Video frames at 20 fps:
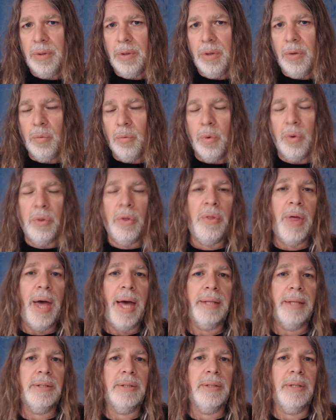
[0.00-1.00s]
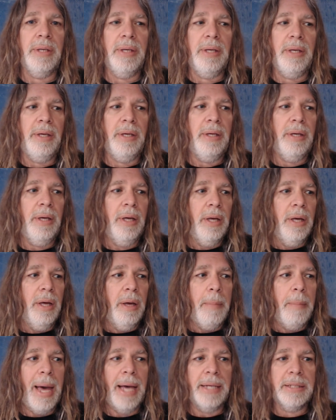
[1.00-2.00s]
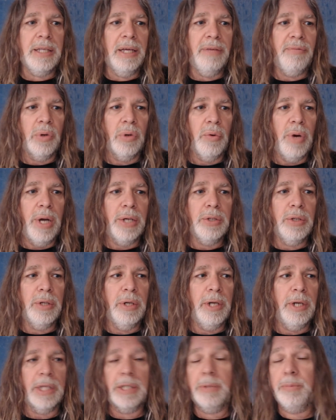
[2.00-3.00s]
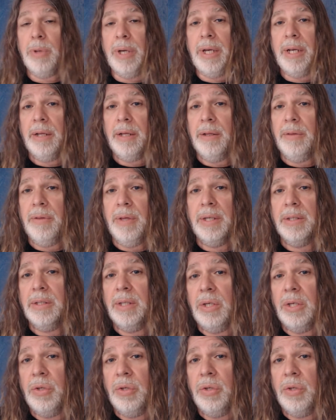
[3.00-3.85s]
Whether that's the past life regression and explaining the things that you